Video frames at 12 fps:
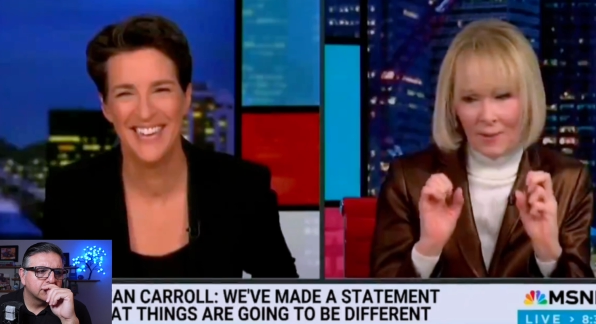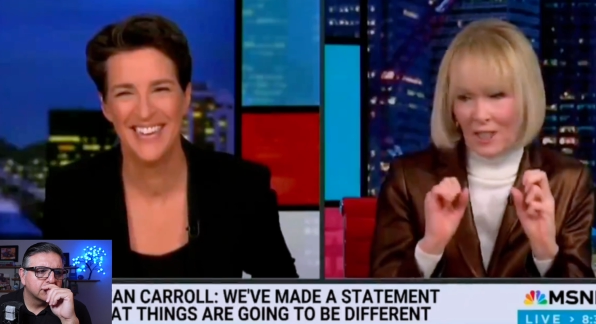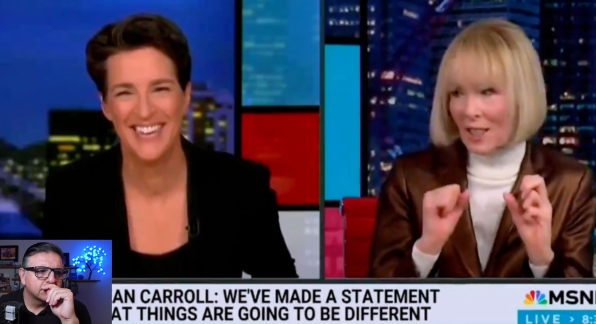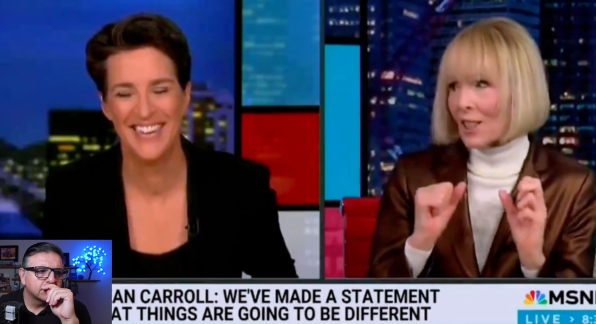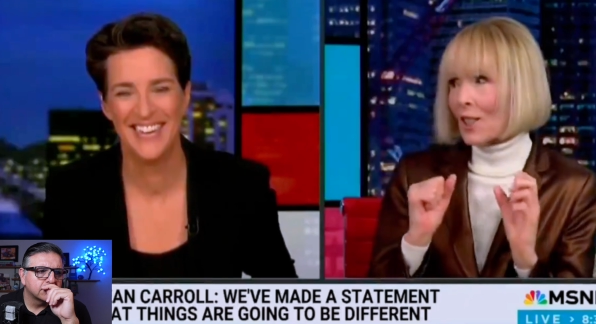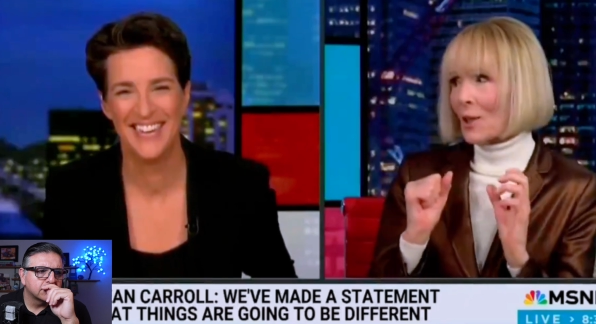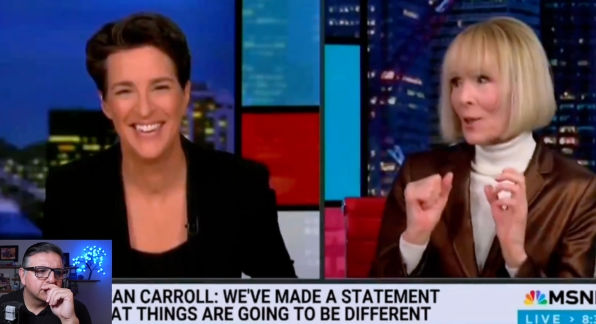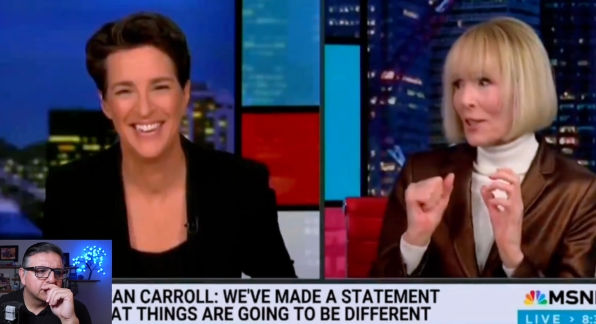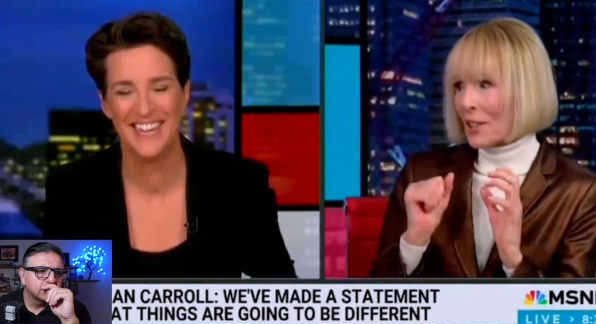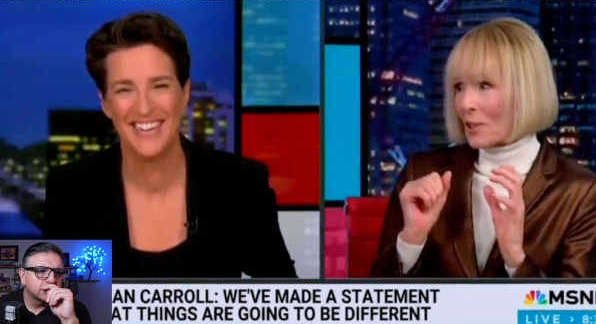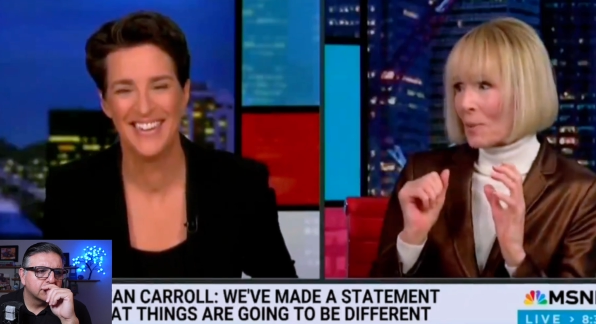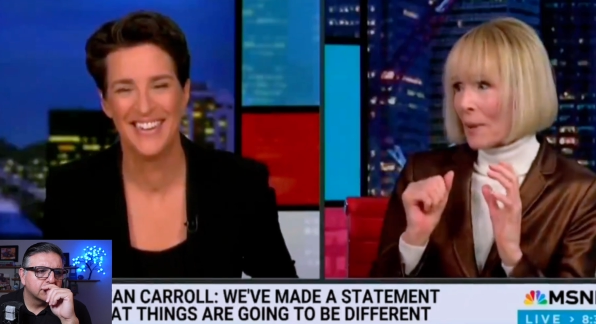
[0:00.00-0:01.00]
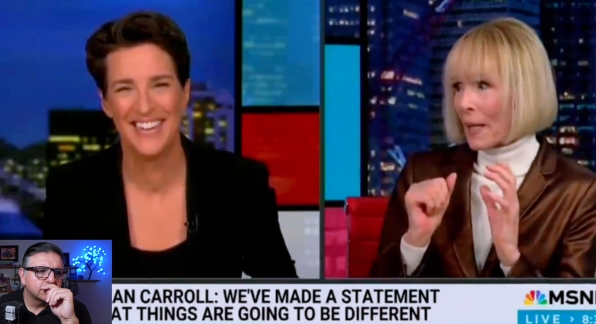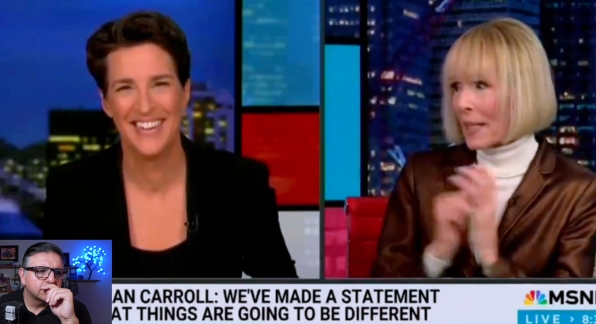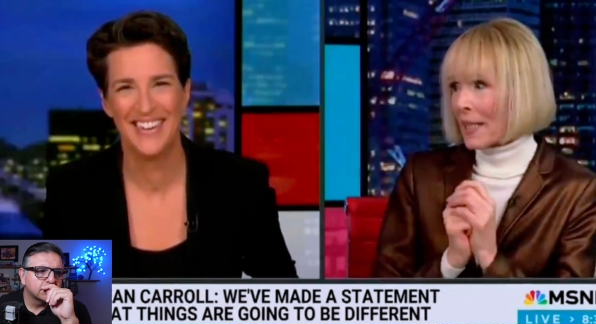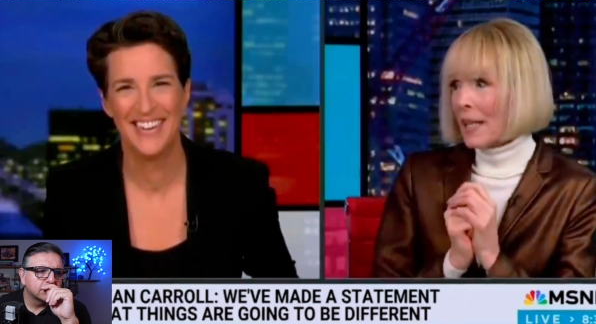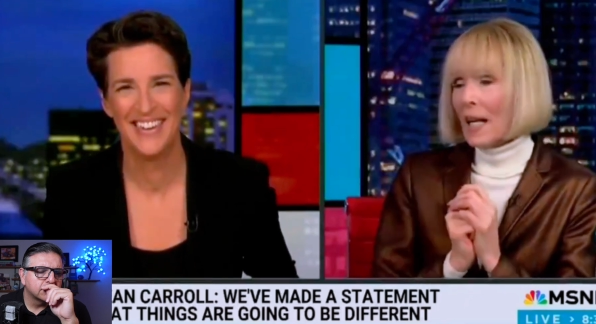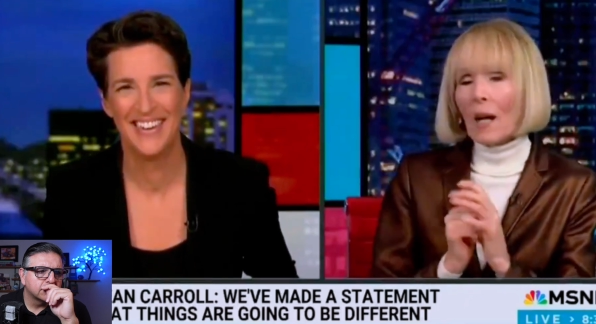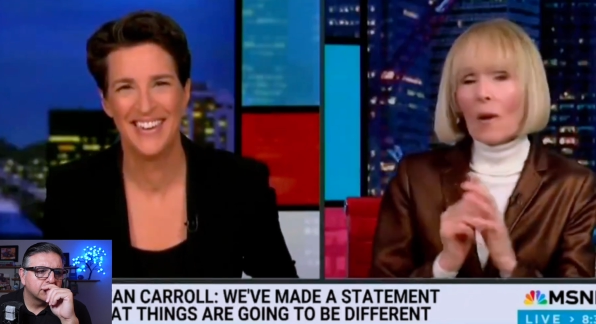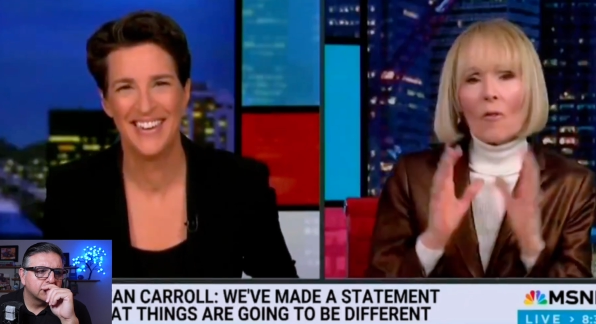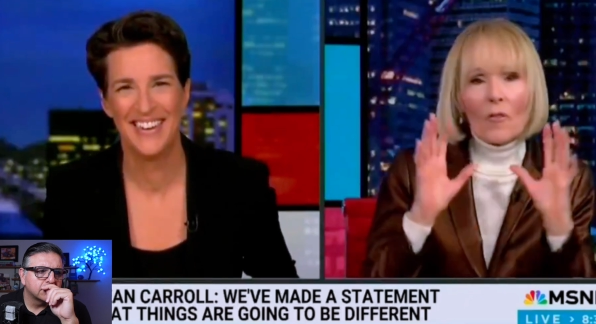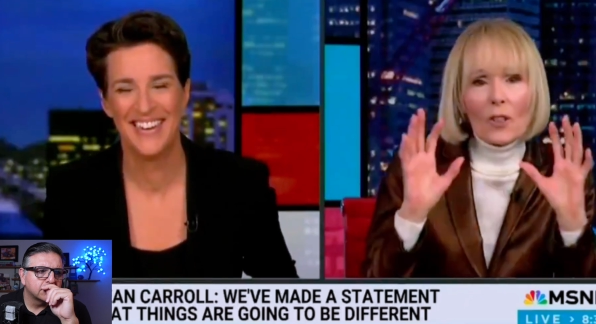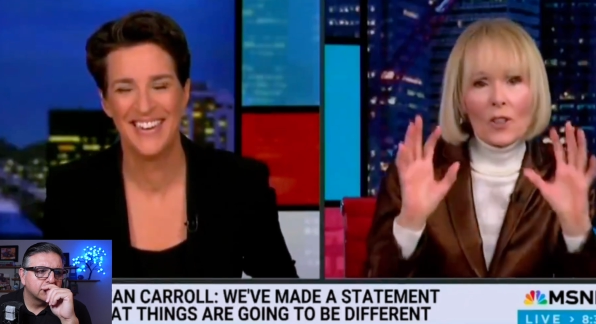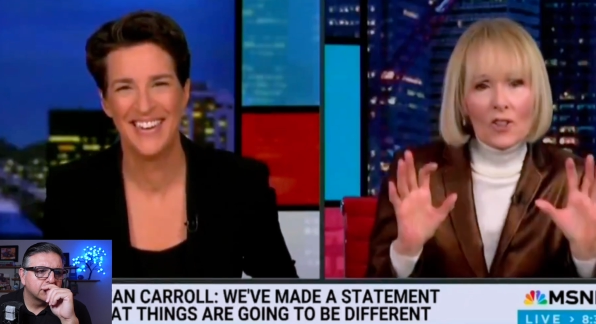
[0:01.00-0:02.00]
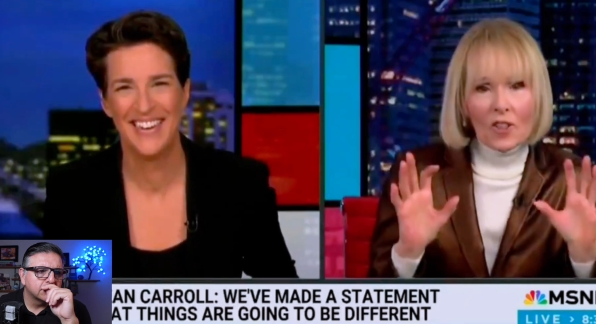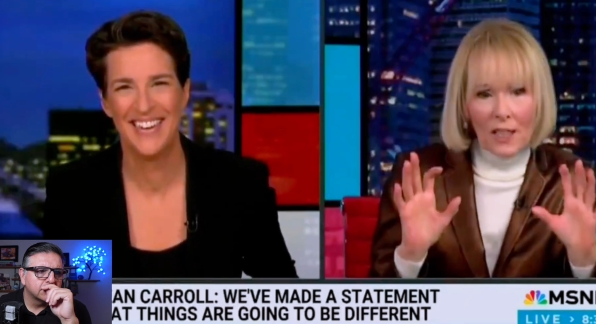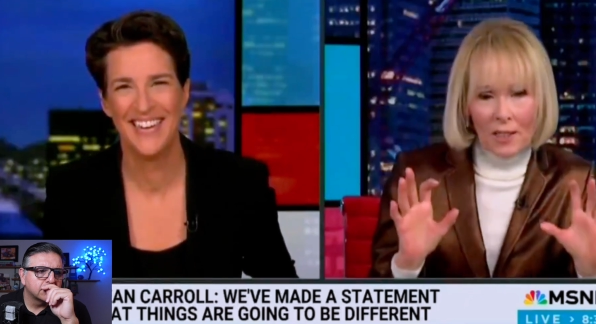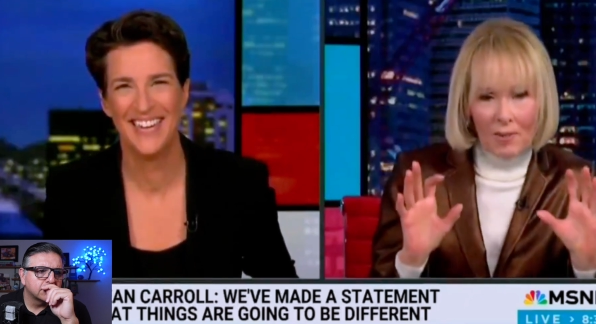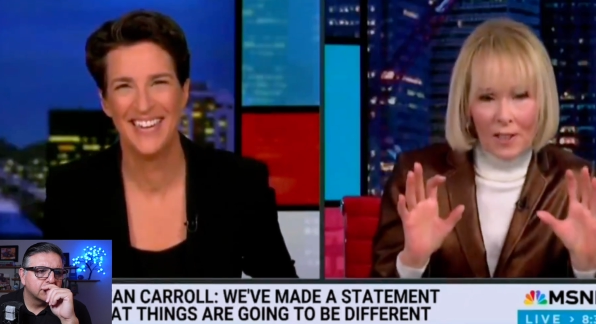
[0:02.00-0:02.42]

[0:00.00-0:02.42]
Speaker 1: going to do with this money. First thing,